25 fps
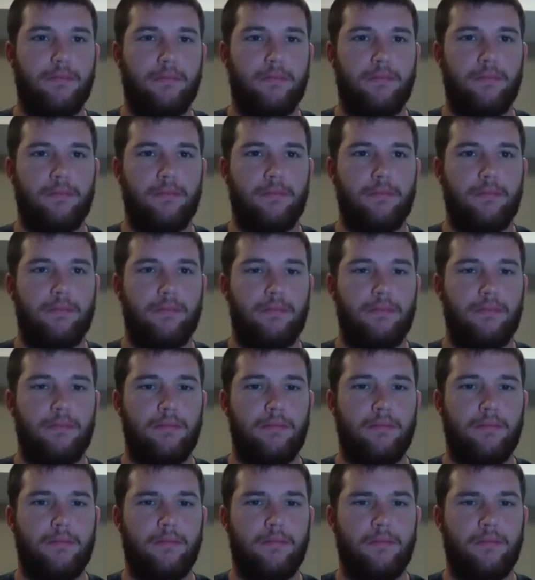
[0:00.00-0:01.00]

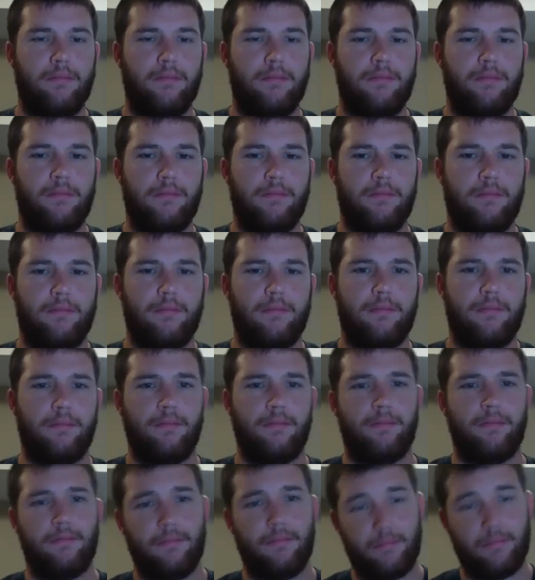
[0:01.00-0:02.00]

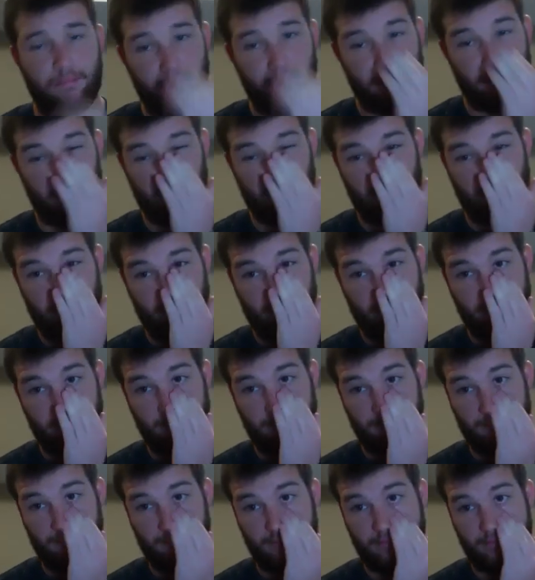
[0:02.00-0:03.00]

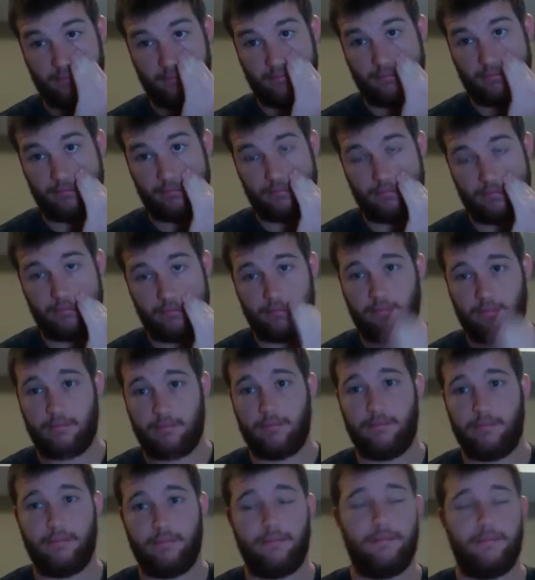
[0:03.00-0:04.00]

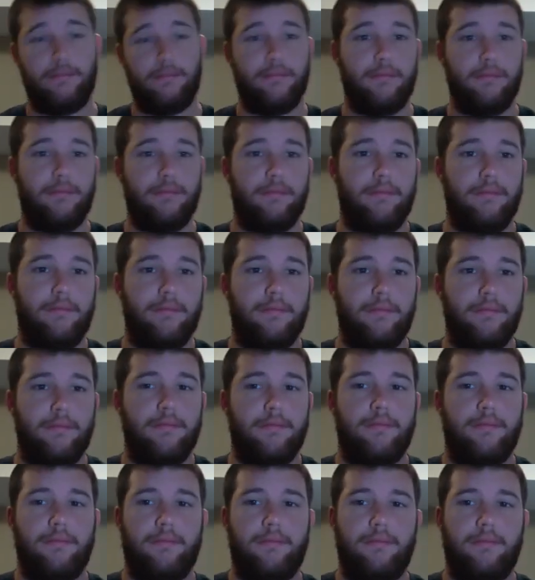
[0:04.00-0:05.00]

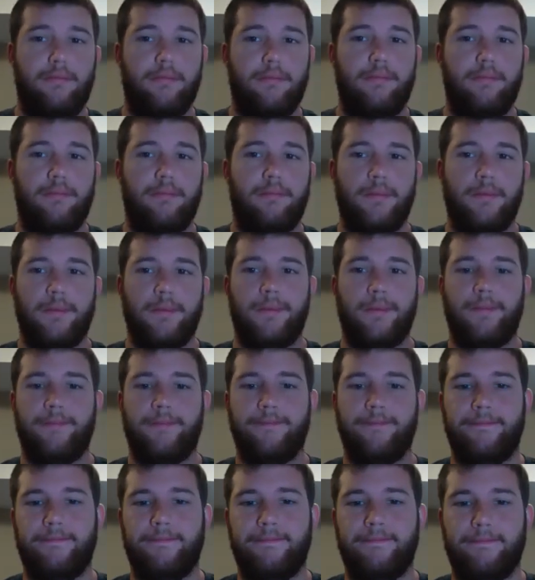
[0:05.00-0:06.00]

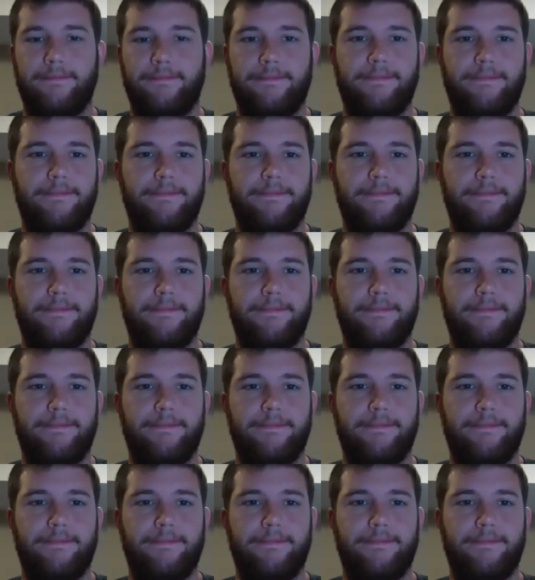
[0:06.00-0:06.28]
The person shown says nothing.